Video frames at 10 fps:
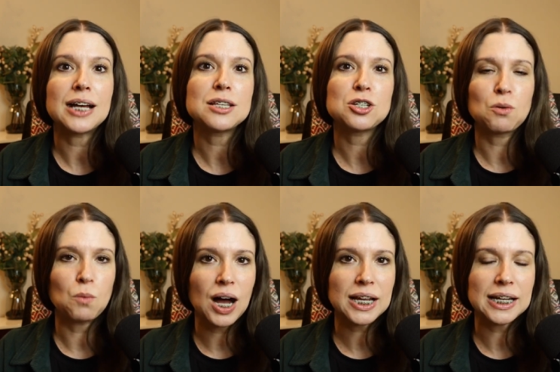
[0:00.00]
us to
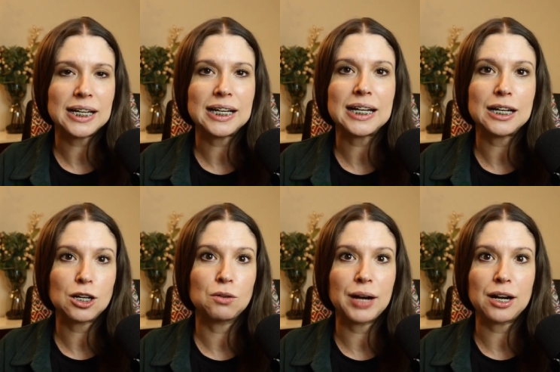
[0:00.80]
walk in it in a
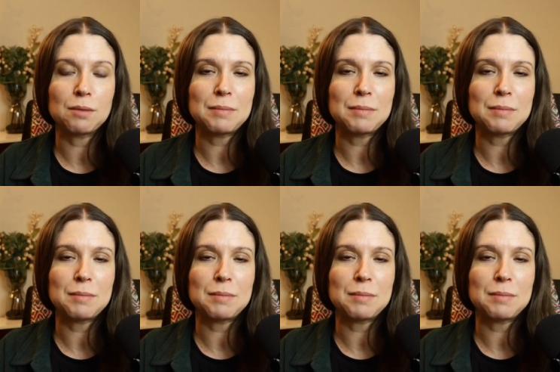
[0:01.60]
greater